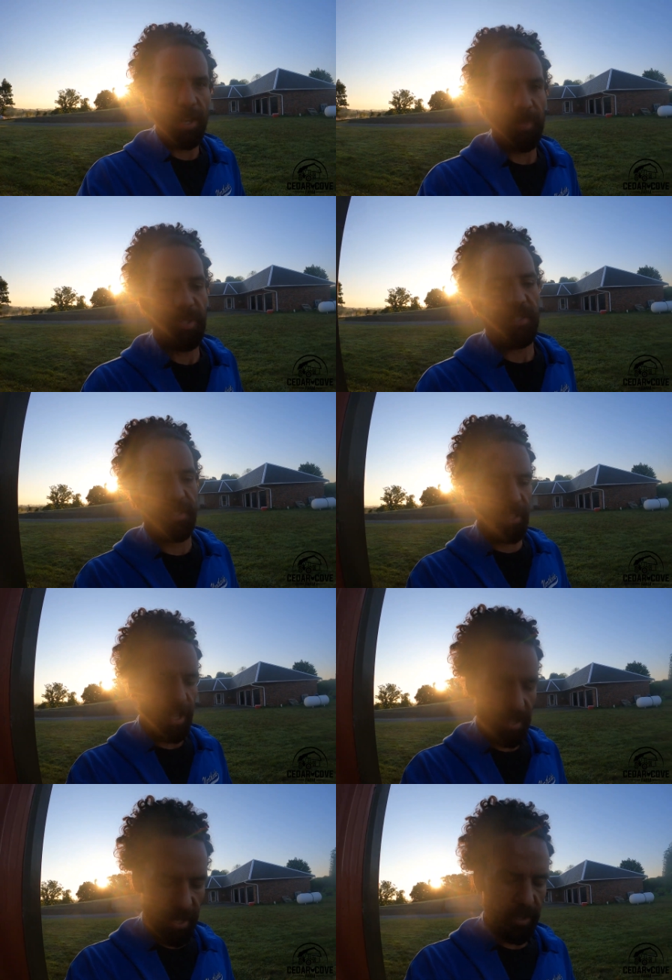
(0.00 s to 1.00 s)
because it
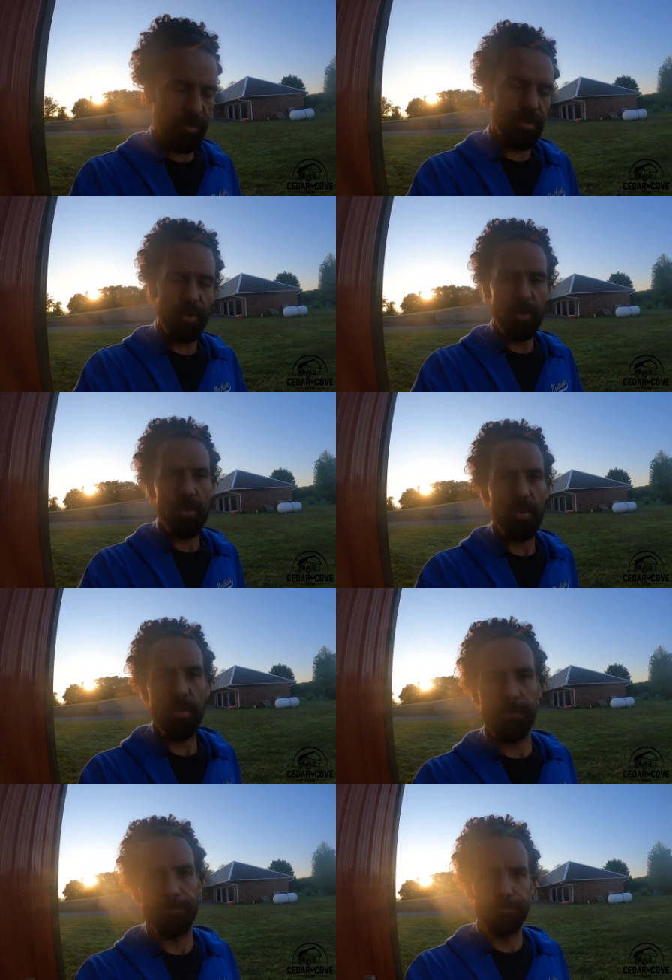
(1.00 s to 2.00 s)
got down
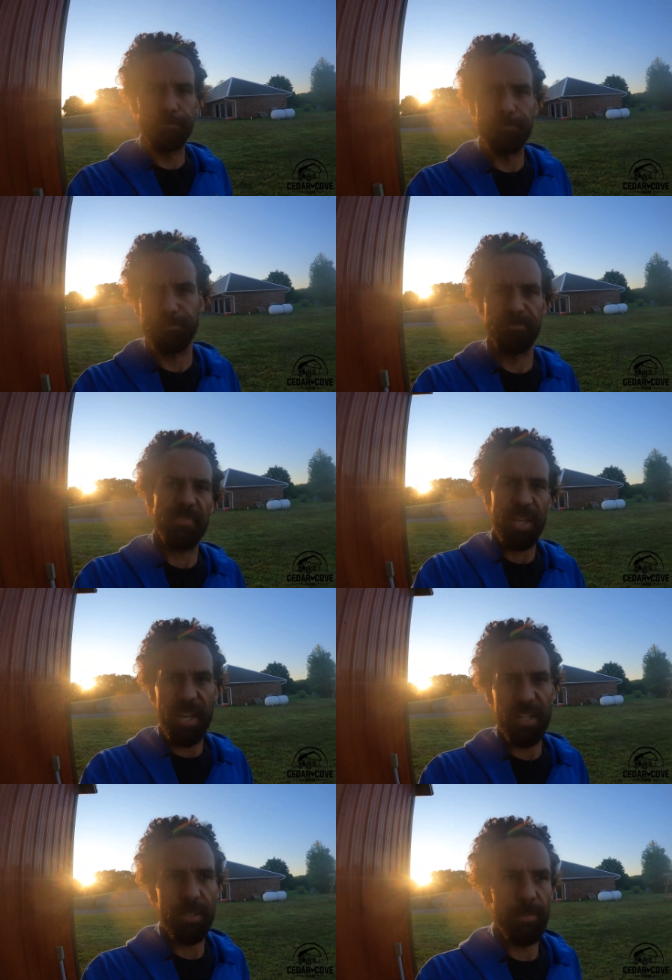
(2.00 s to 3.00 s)
to,
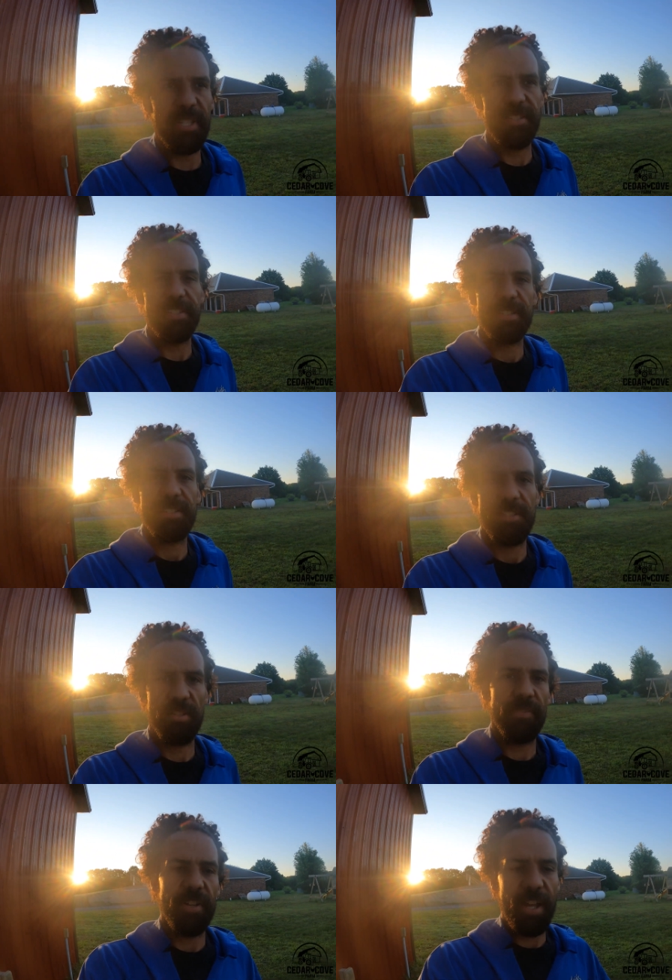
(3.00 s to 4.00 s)
I don't know, mid-60s
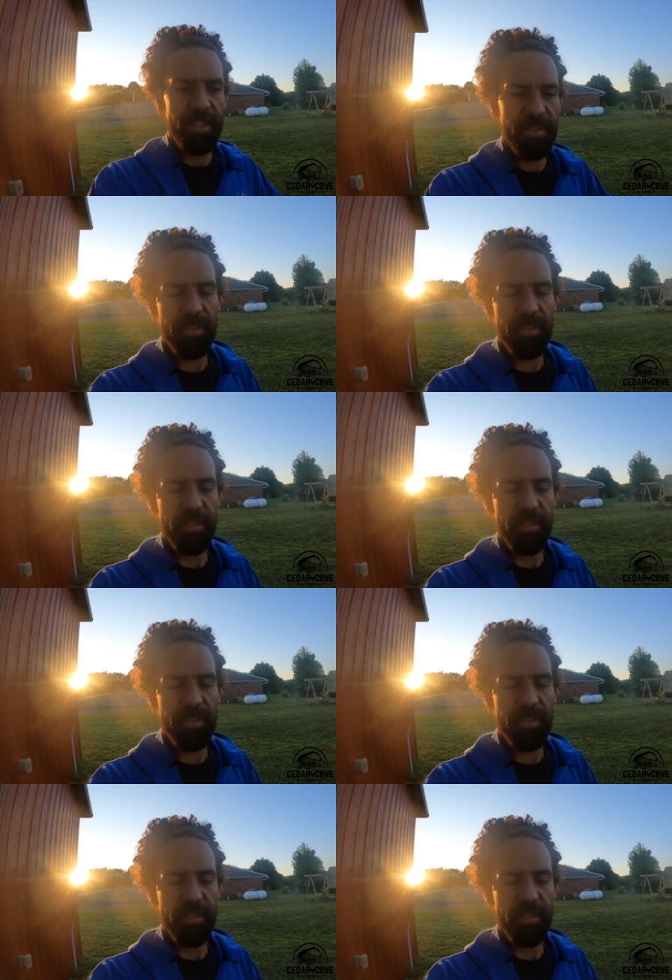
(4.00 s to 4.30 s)
overnight.